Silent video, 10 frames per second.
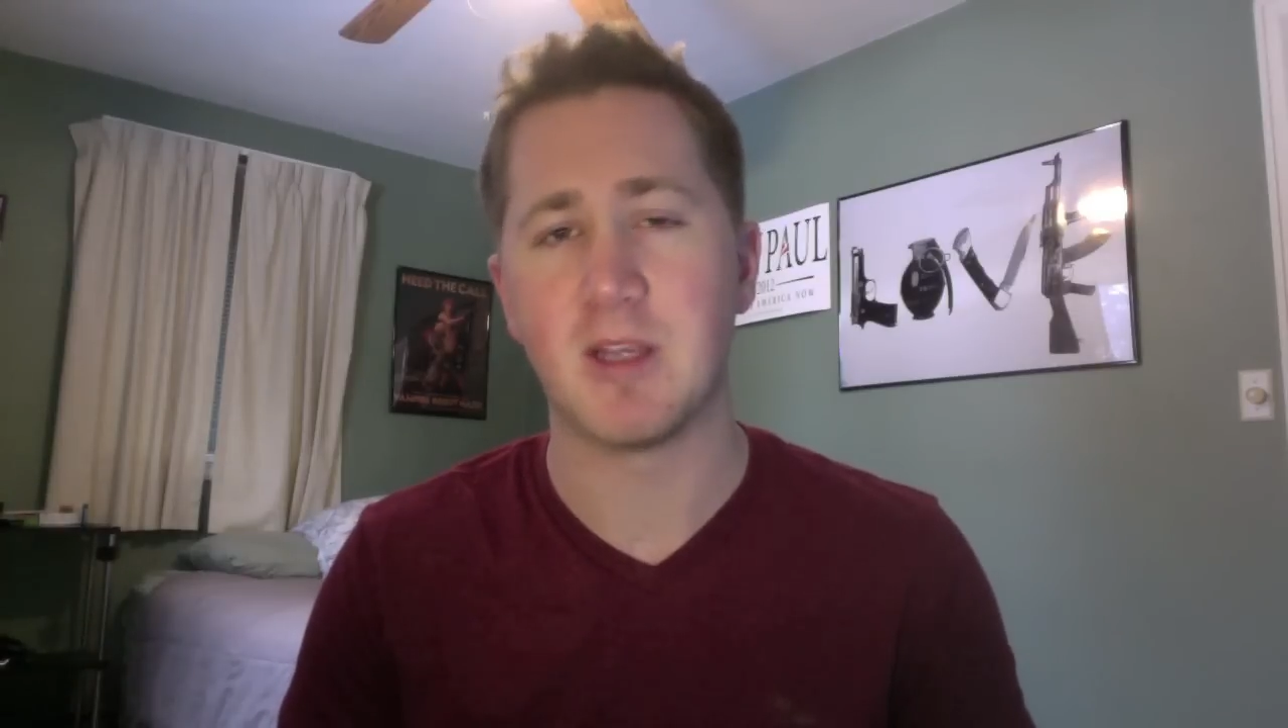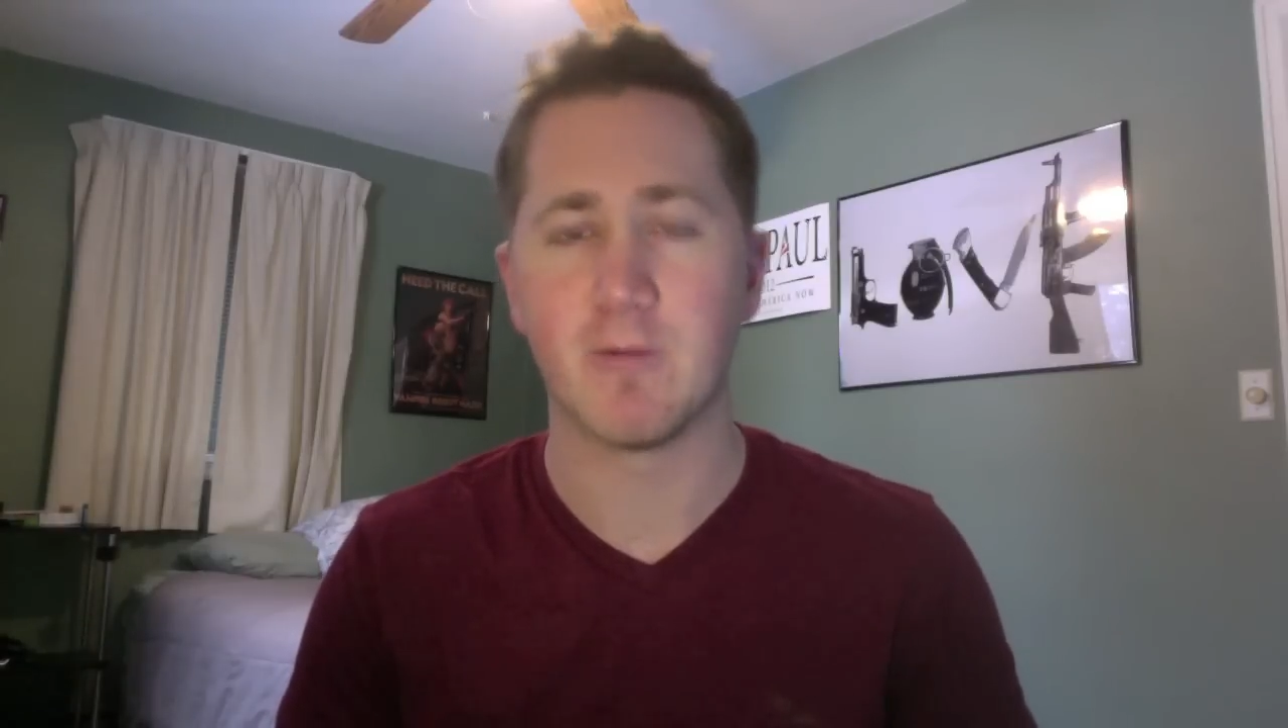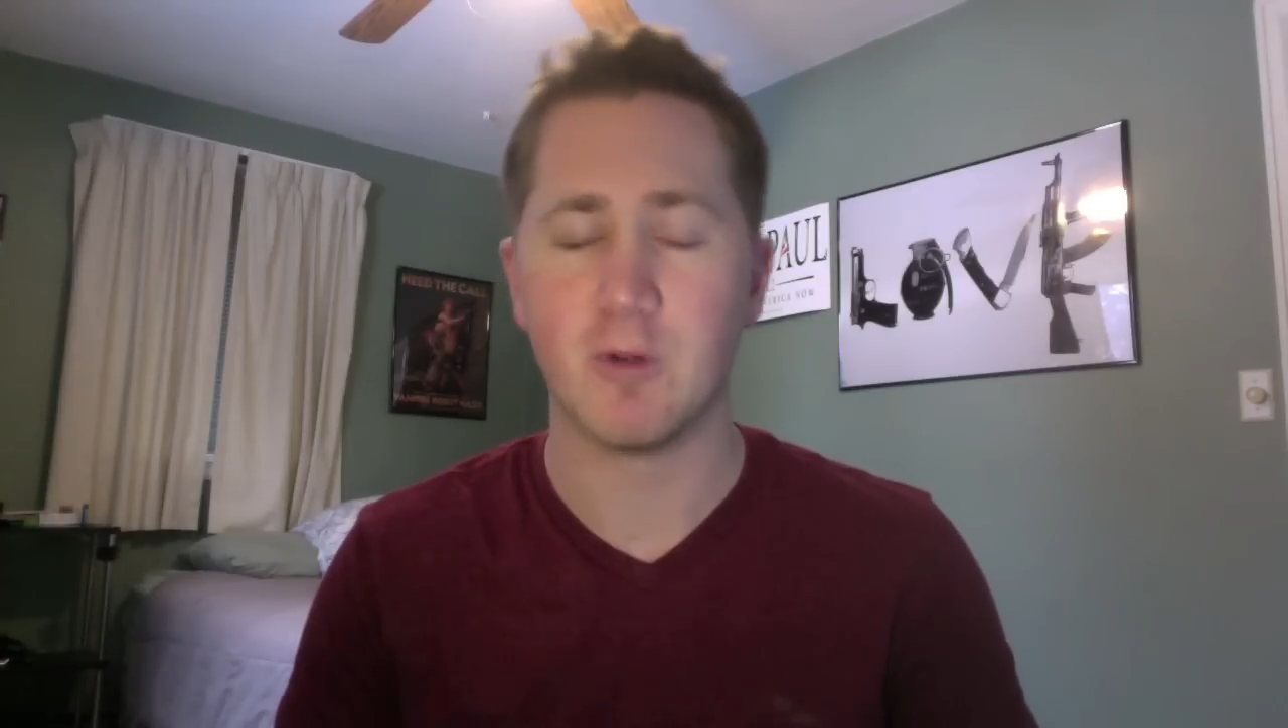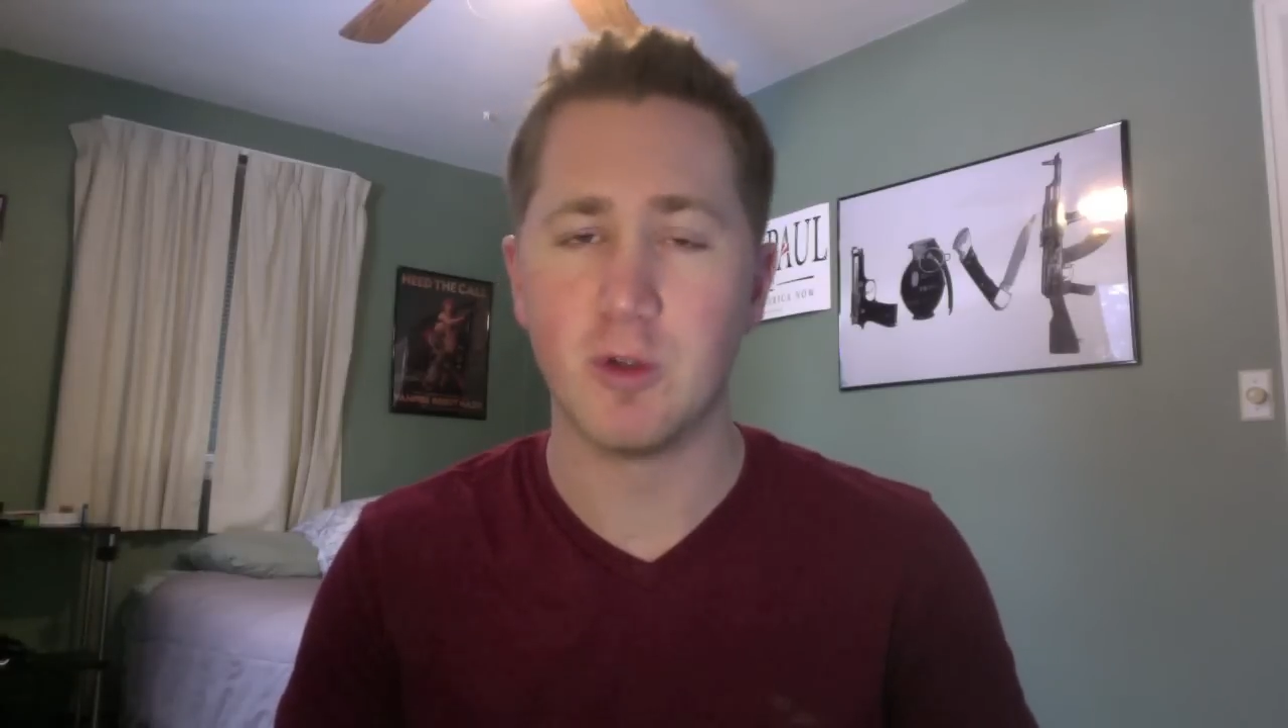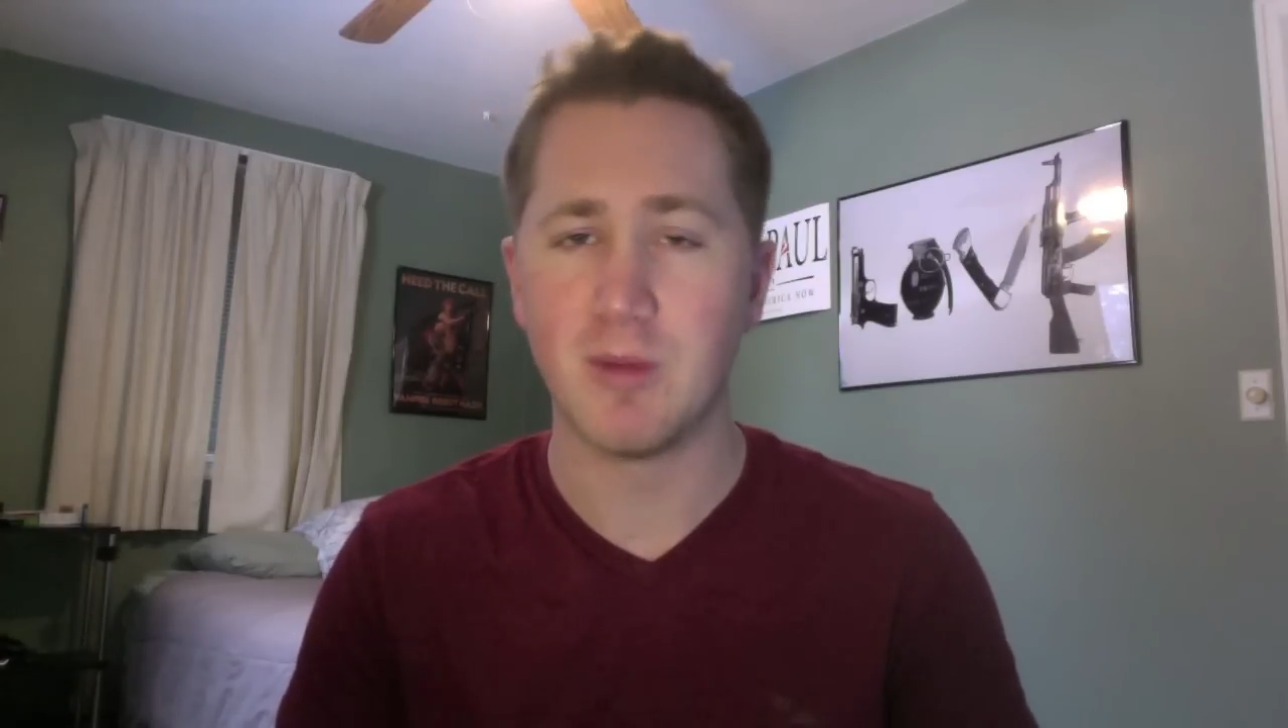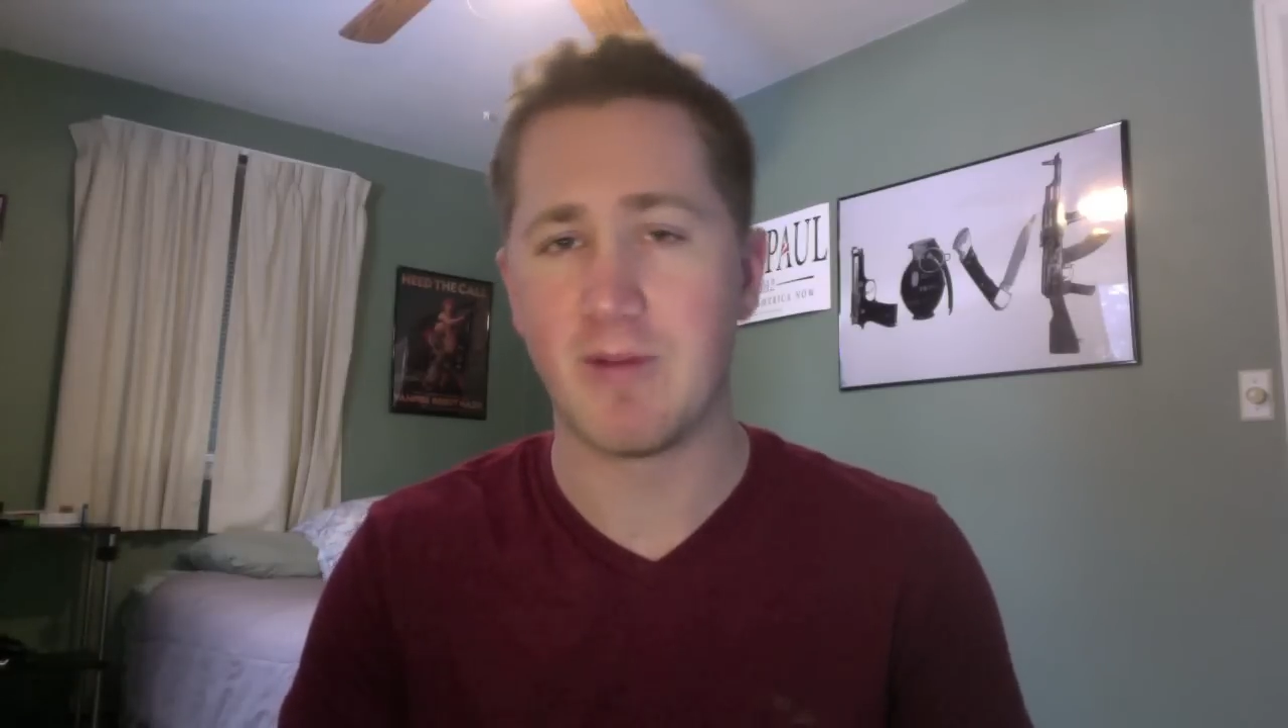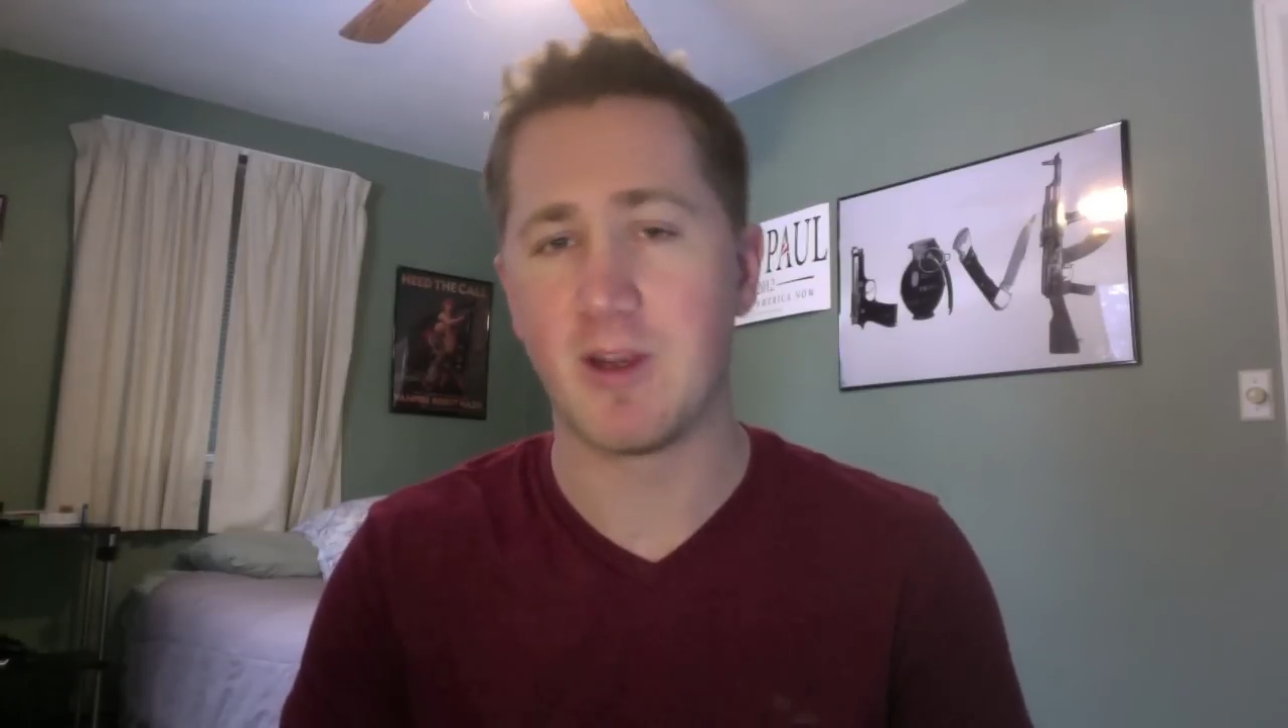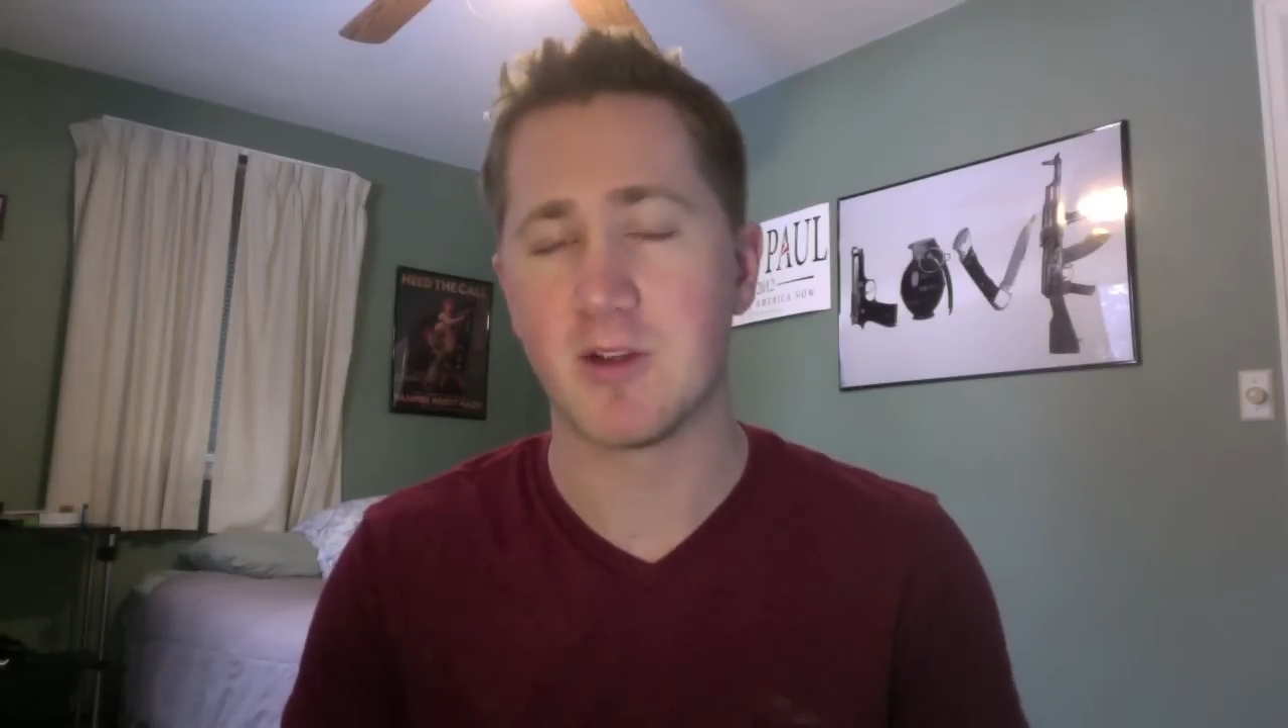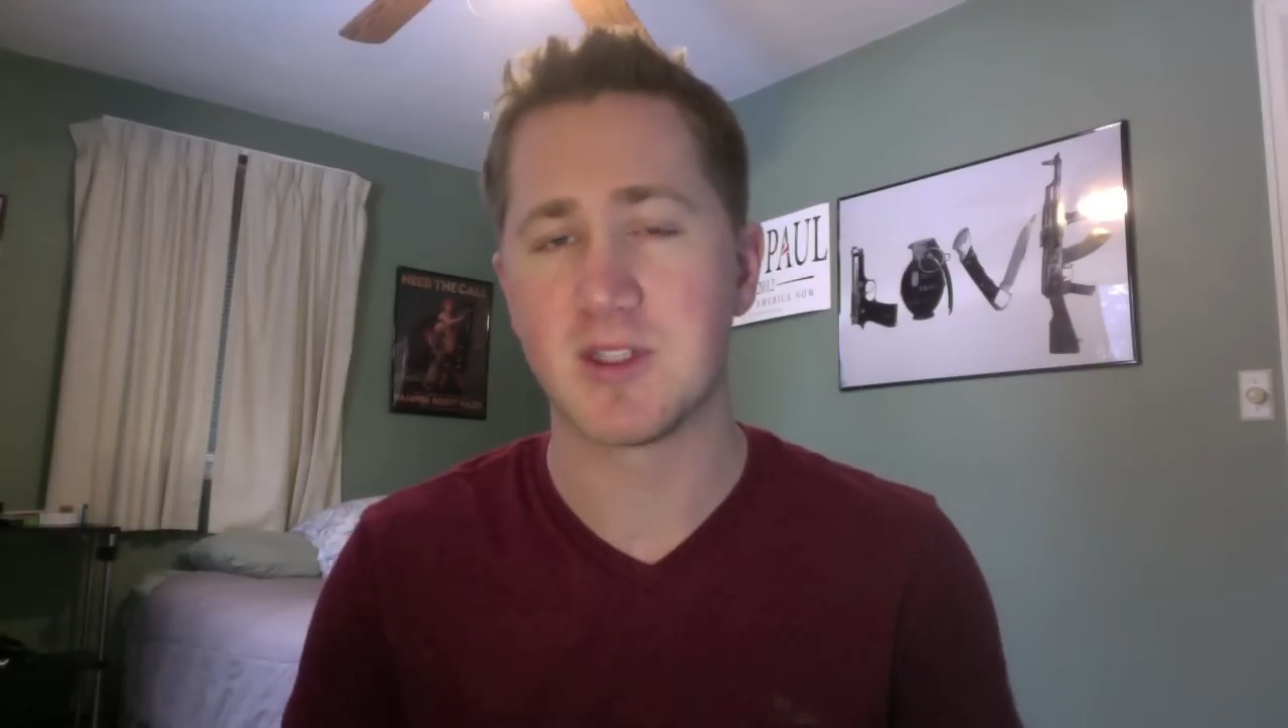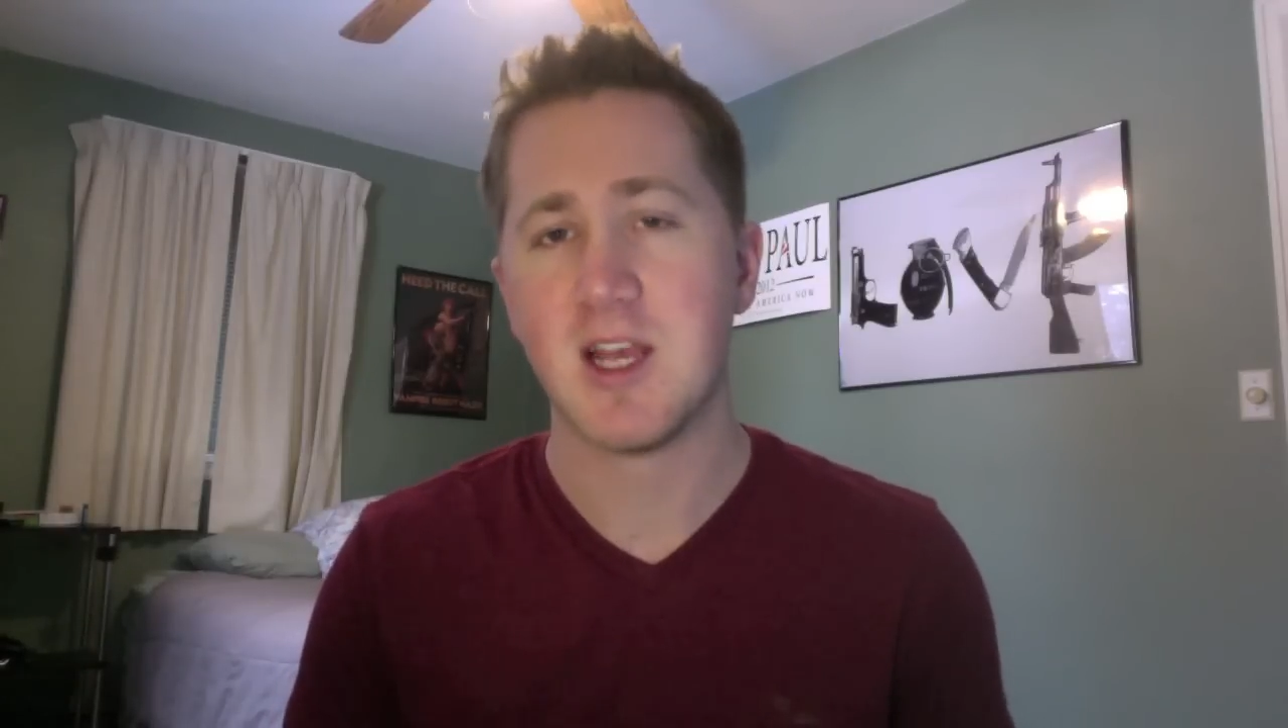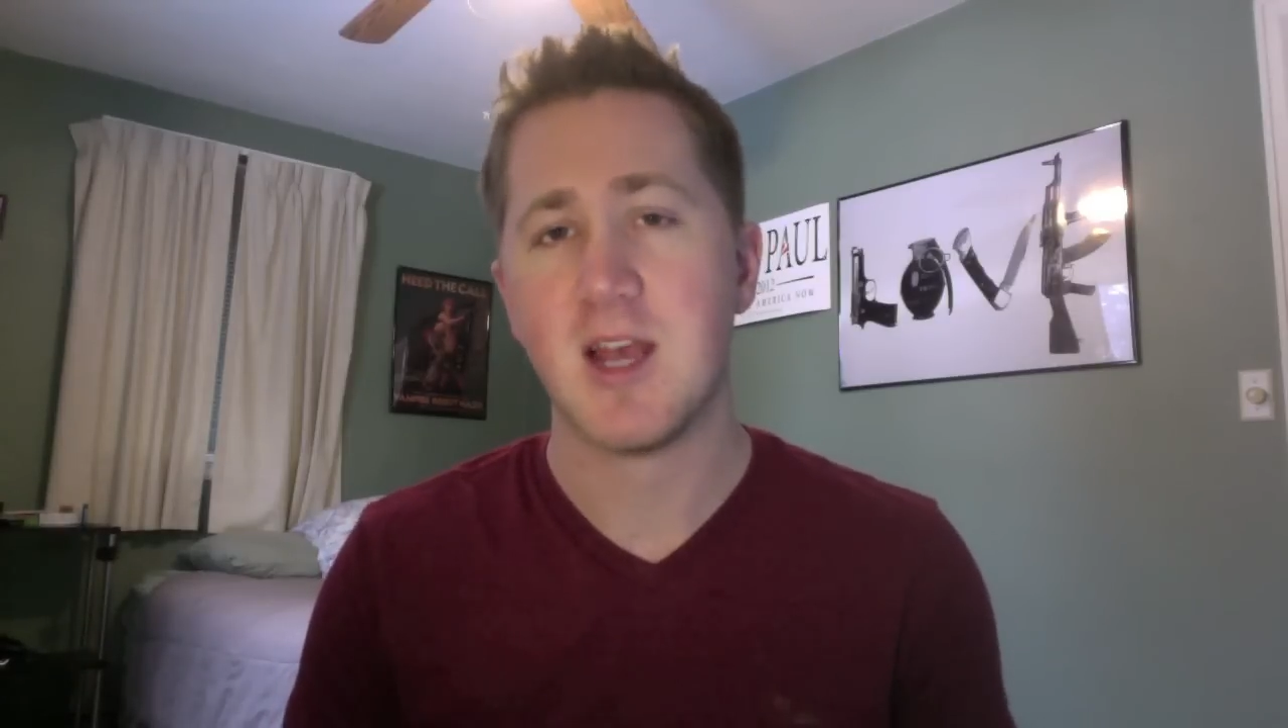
If you're new to my videos,